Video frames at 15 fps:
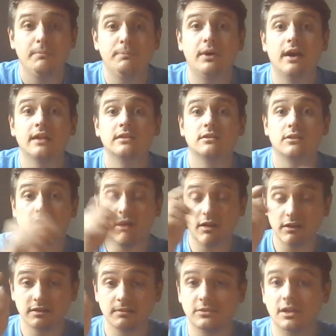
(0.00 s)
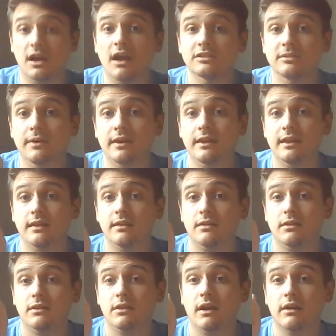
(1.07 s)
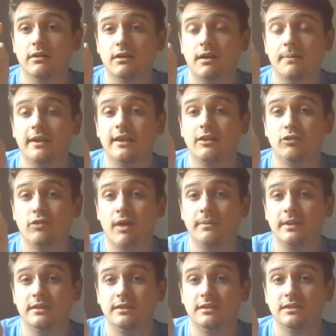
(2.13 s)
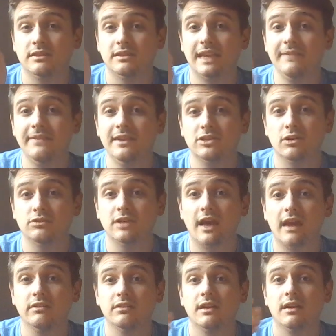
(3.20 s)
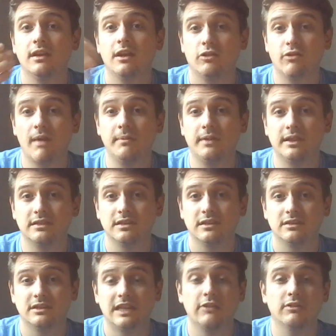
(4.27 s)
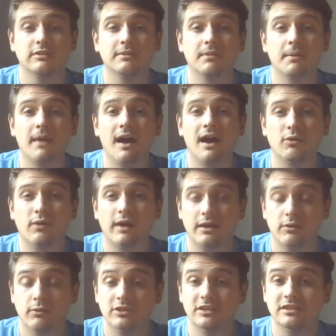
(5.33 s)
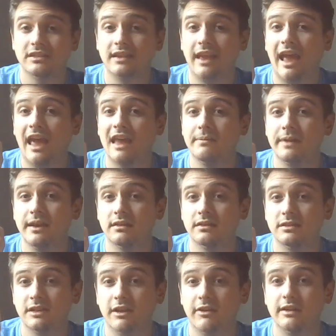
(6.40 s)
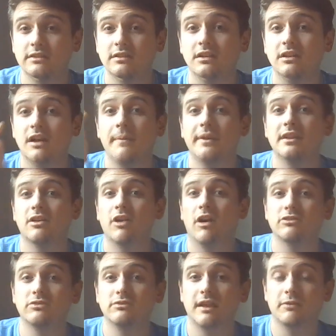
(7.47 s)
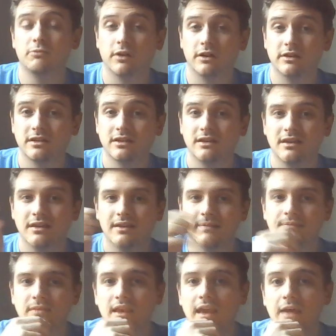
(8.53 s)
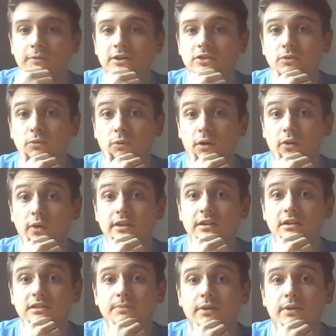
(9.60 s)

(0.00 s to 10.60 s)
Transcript: But there are some talks about a Gremlins TV show titled Gremlins: Secrets of the Mogwai, which is an animated series coming to Cartoon Network, in which we're going to